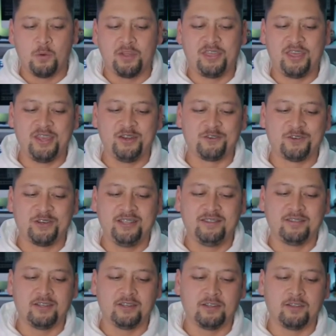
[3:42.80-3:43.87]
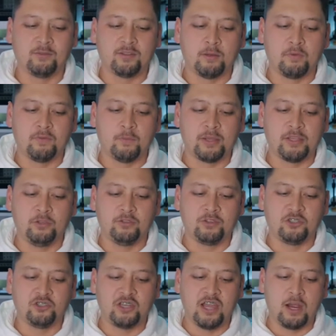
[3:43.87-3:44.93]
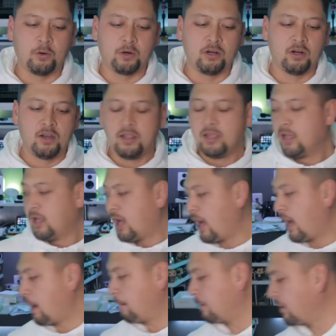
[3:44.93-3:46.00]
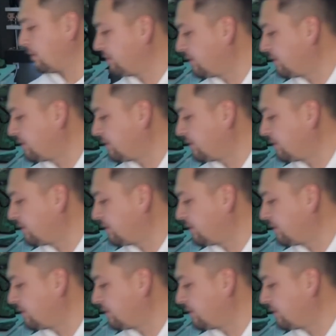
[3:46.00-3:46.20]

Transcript: within reason, because some of them I use in the shower. Um,